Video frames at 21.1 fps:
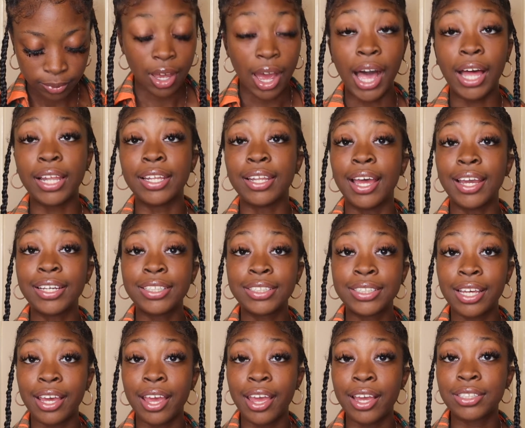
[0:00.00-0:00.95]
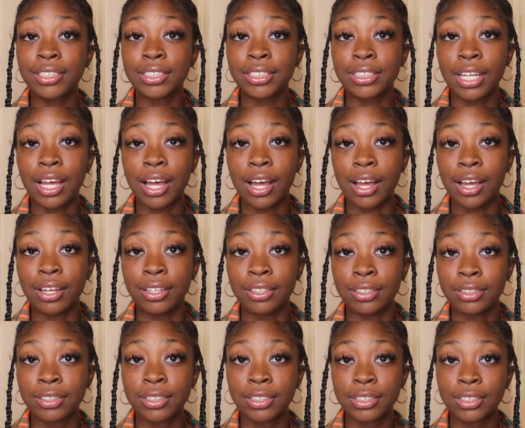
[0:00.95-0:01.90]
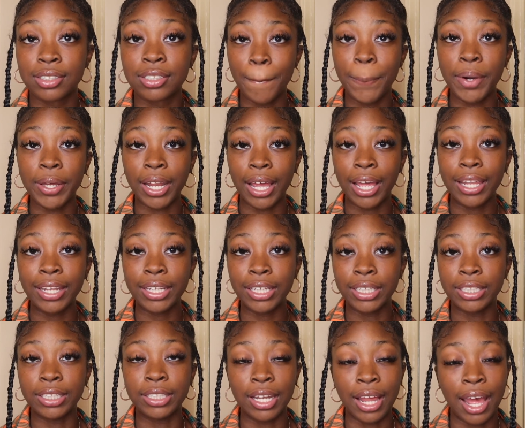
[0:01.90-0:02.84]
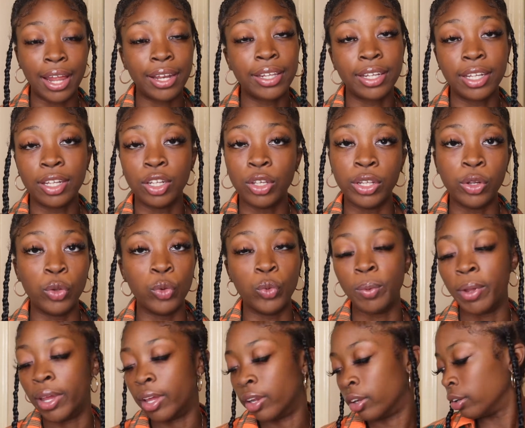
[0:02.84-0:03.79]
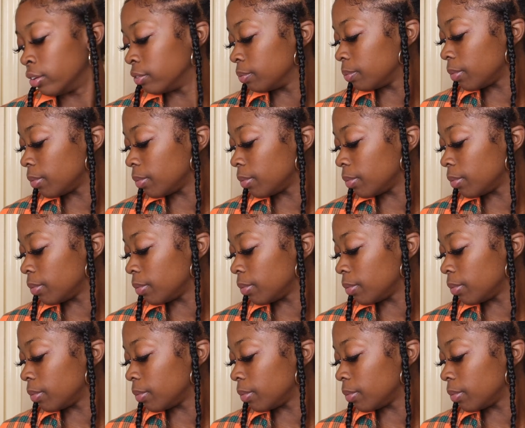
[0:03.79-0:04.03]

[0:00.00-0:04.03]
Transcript: I like to exercise, but I need to do better.